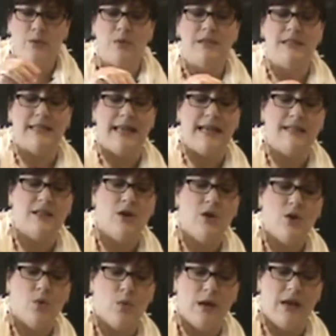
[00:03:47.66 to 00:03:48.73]
equals 6,
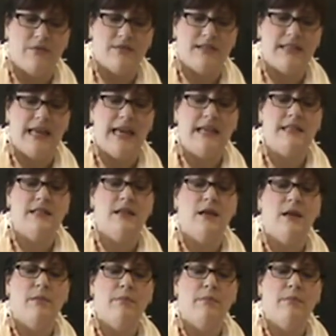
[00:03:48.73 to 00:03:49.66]
we have 6